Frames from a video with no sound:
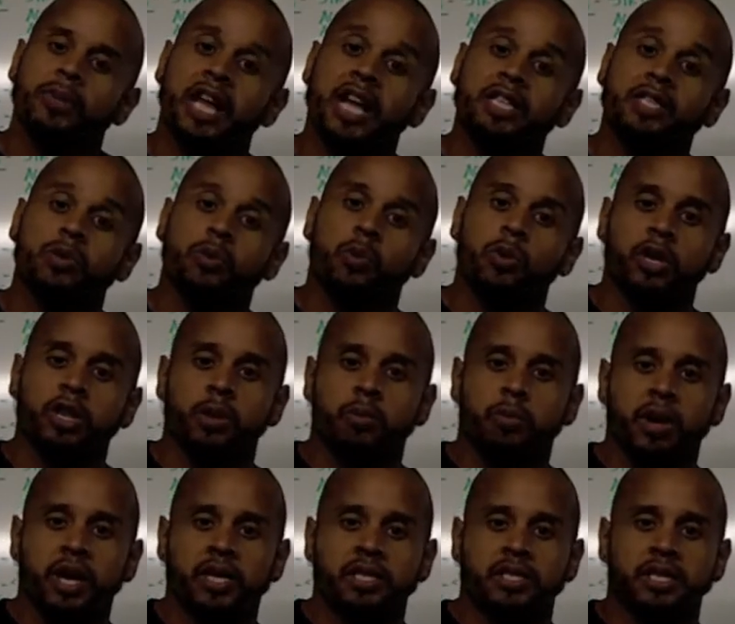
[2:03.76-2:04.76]
That's one
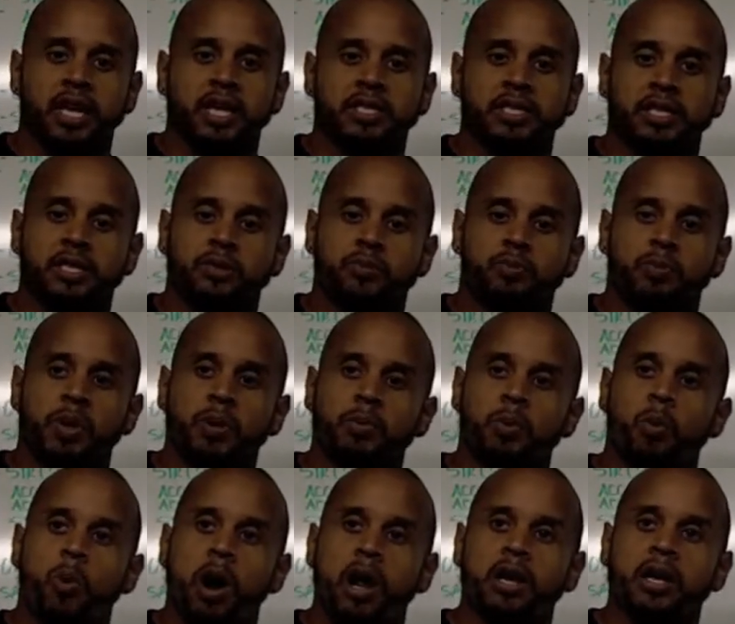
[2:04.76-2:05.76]
of the biggest things is
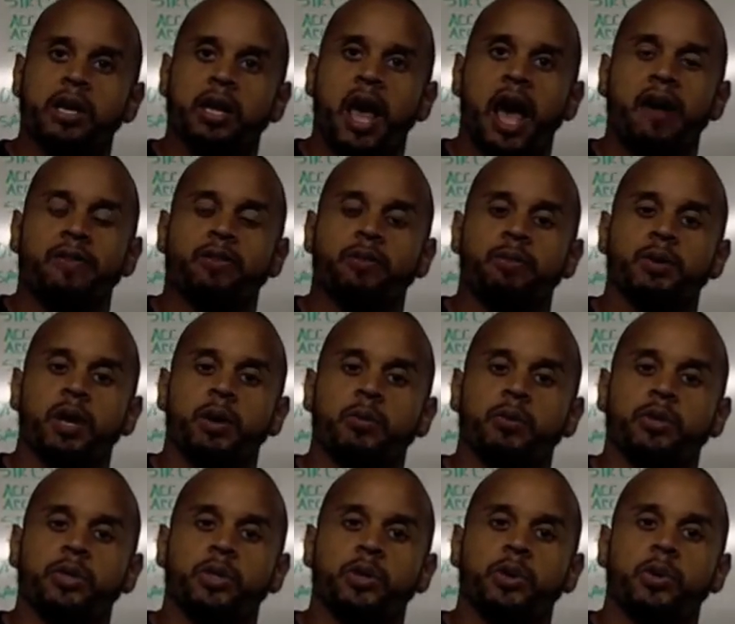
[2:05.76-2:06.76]
people have to be
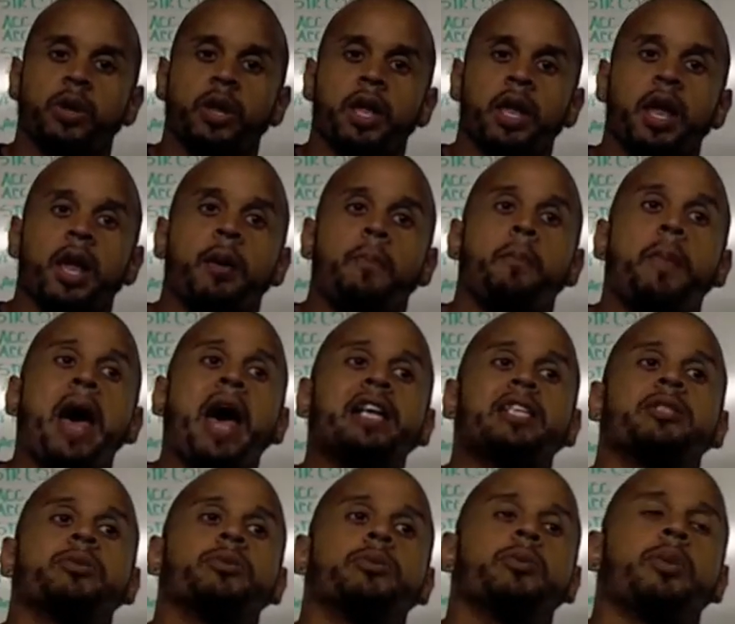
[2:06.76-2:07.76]
able to do it.
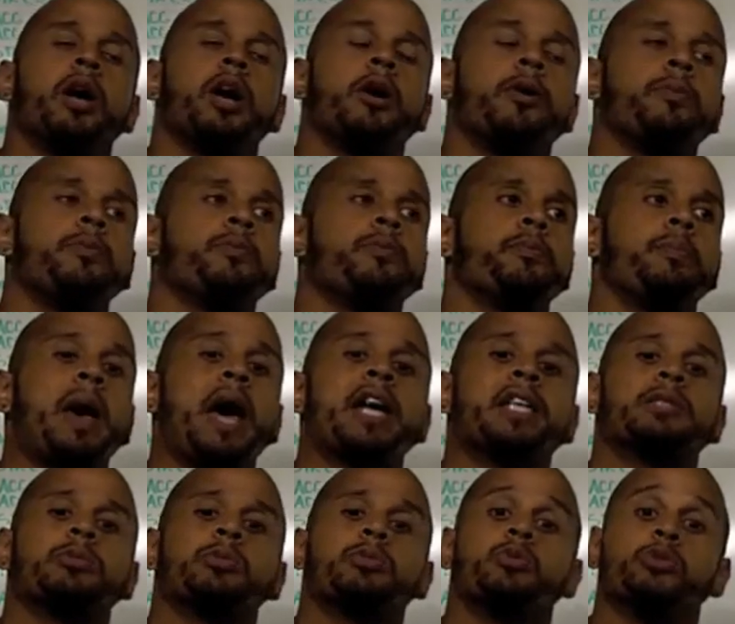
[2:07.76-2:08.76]

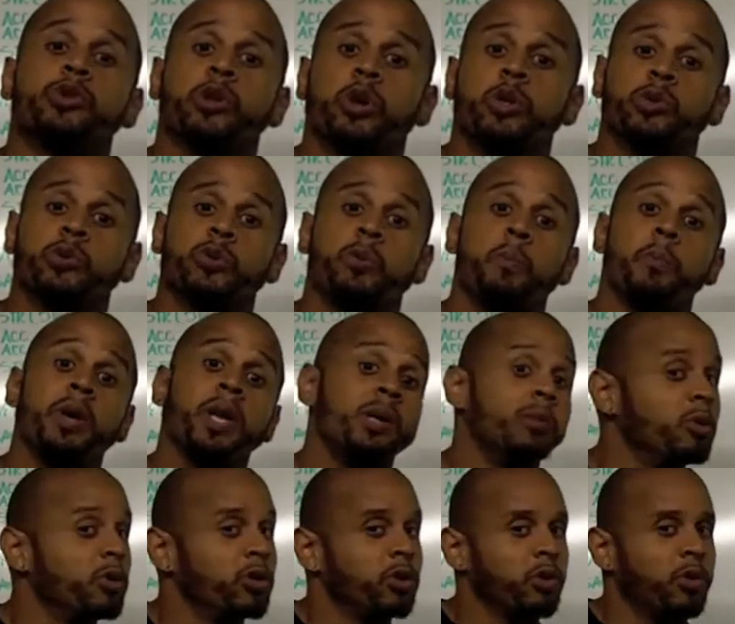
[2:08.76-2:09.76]
Maximum results with
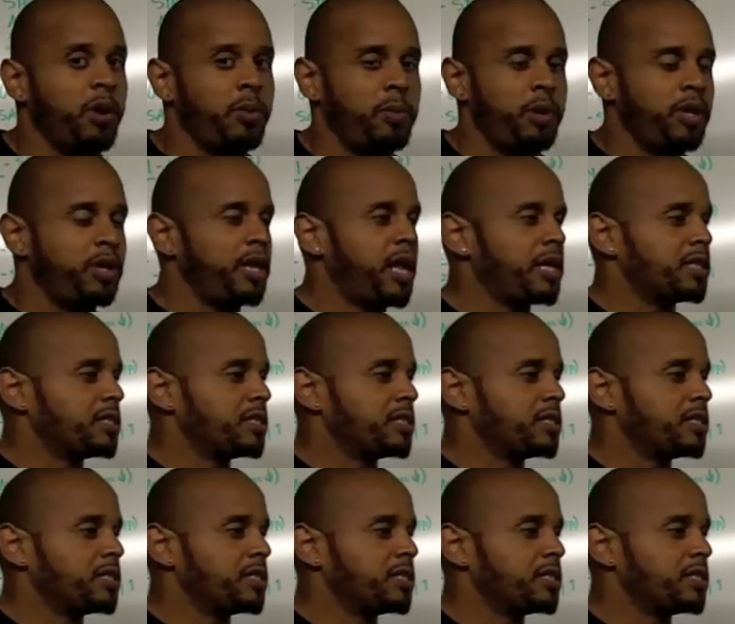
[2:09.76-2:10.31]
minimal equipment.